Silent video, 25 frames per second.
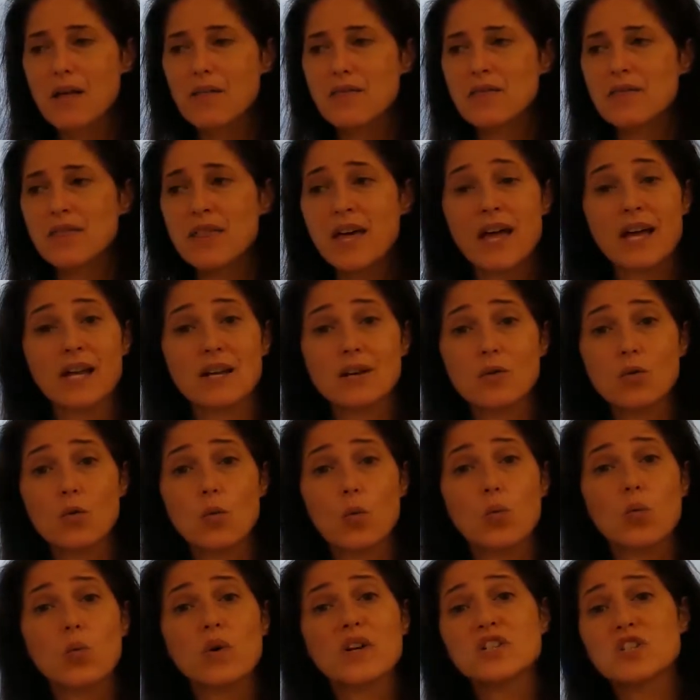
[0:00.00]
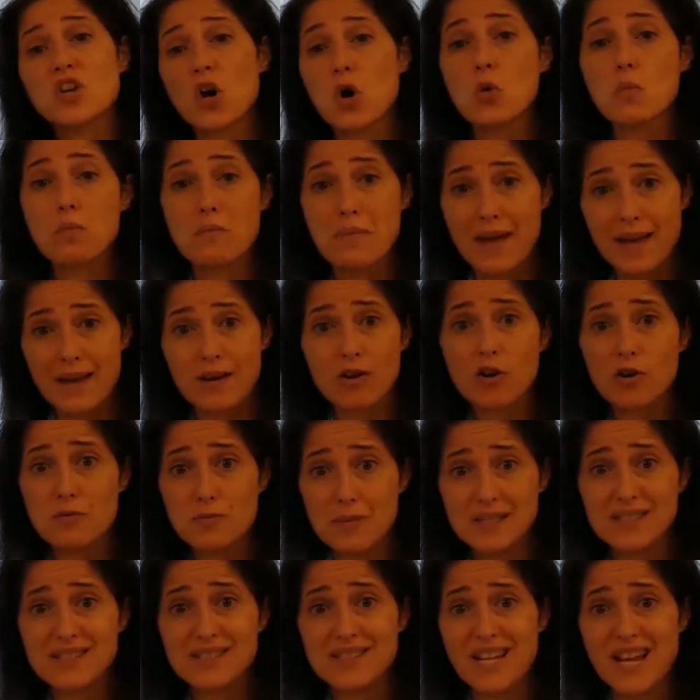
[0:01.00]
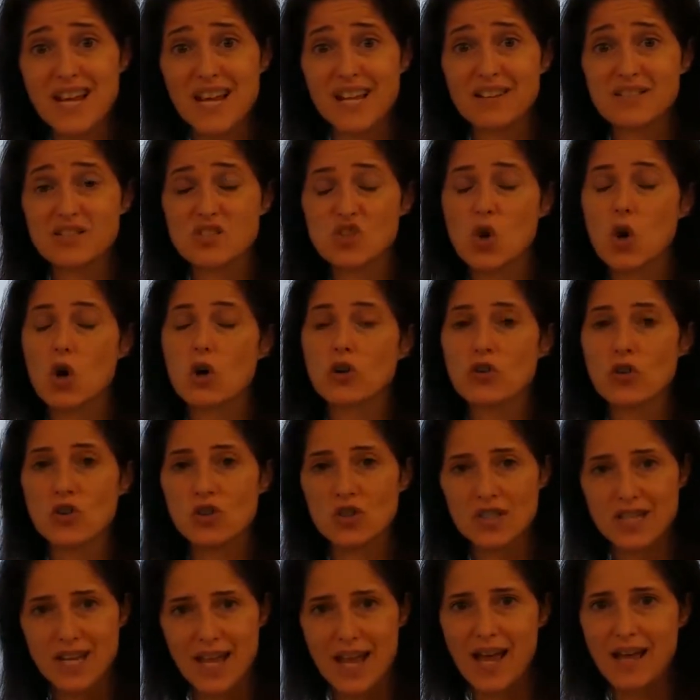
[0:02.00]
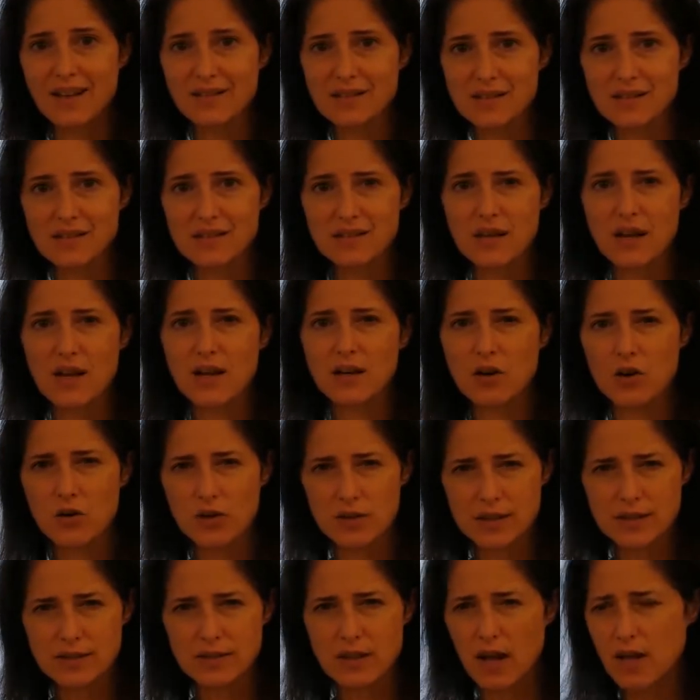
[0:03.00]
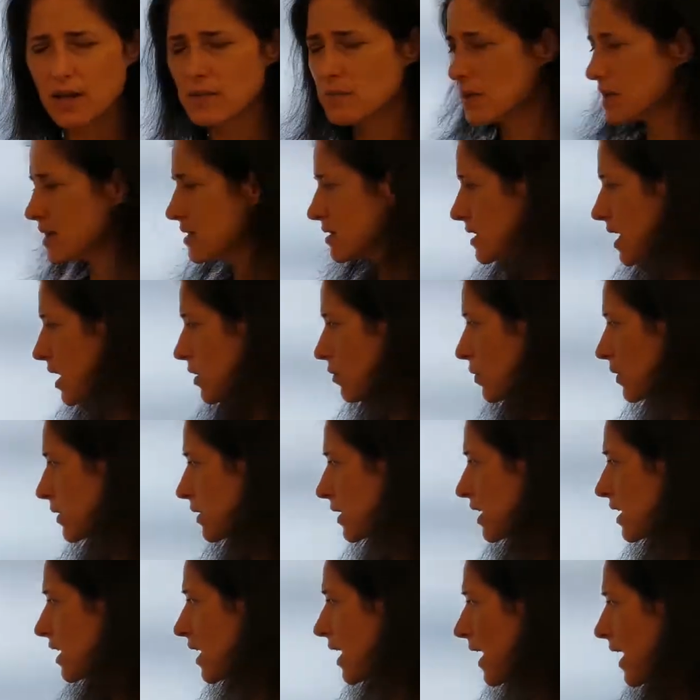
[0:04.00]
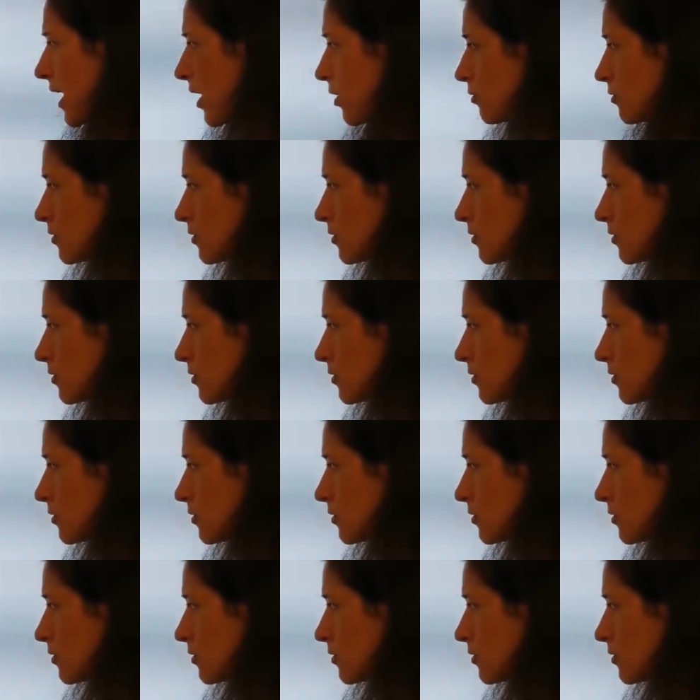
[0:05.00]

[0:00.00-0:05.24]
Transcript: then we don't make our mistakes on our tests and our assignments that really count.